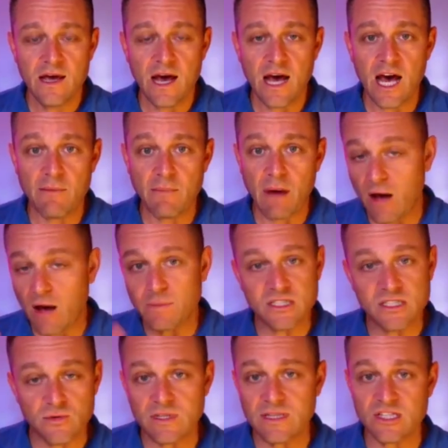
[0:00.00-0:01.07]
Um, I'll be
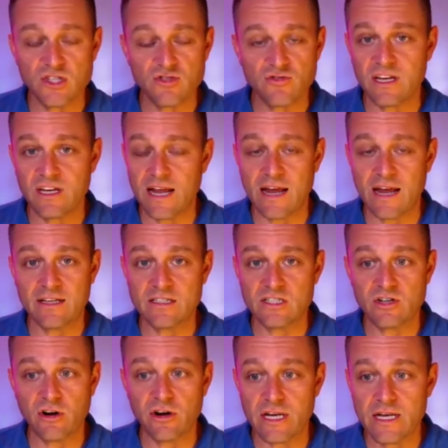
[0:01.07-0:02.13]
doing this training on how to get
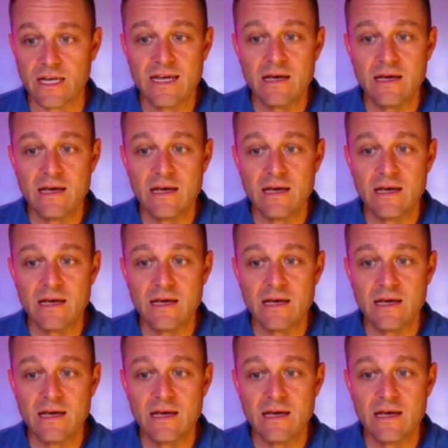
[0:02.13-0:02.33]
started.